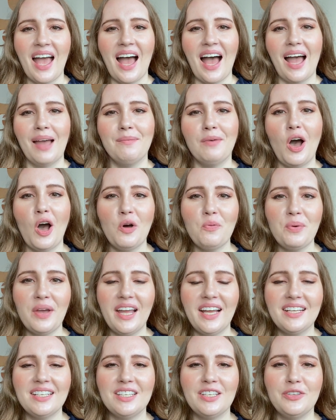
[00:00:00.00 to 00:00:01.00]
I'm
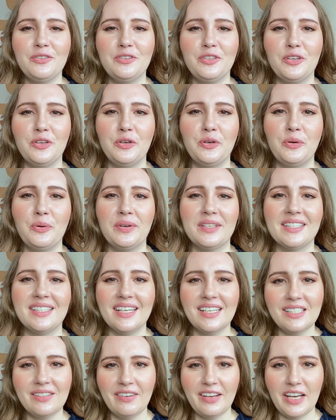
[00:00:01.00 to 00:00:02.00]
hoping to do
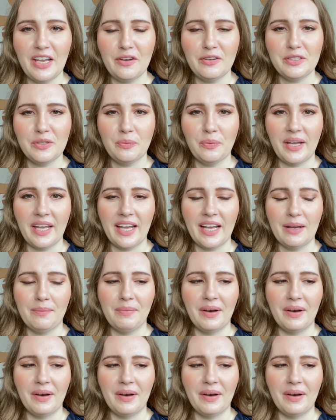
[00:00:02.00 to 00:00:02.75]
six videos a week,